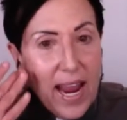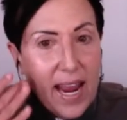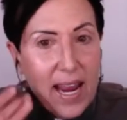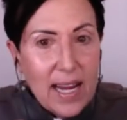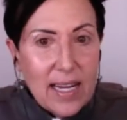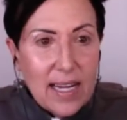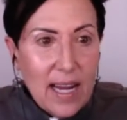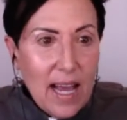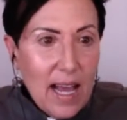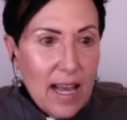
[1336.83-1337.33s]

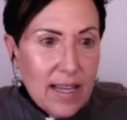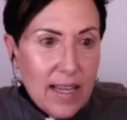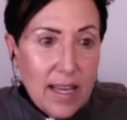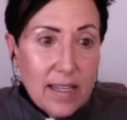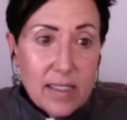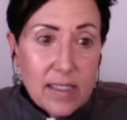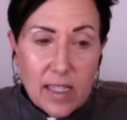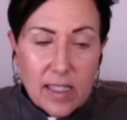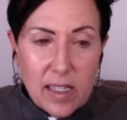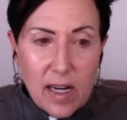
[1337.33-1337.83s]
and I
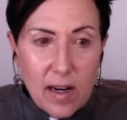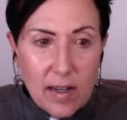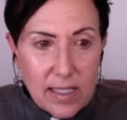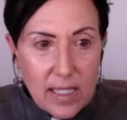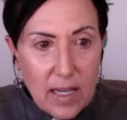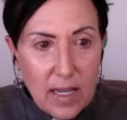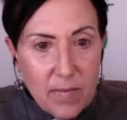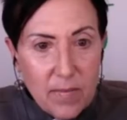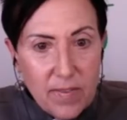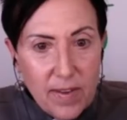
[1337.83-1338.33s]
had such a hard
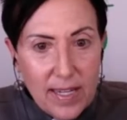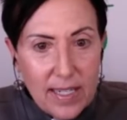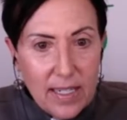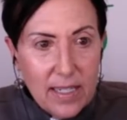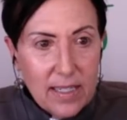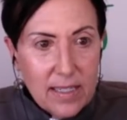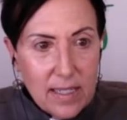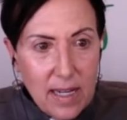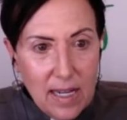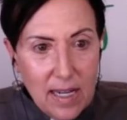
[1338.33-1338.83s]
time
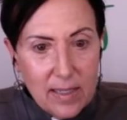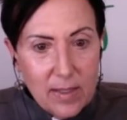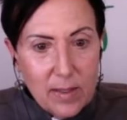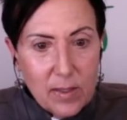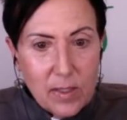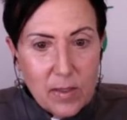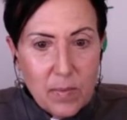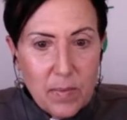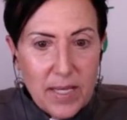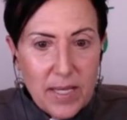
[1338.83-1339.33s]
finding
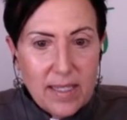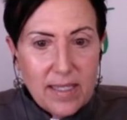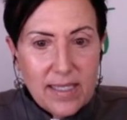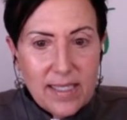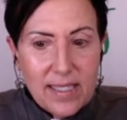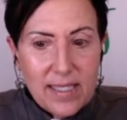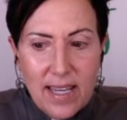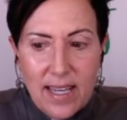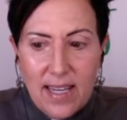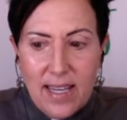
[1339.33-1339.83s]
doctors
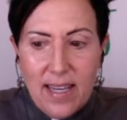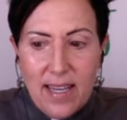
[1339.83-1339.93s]
because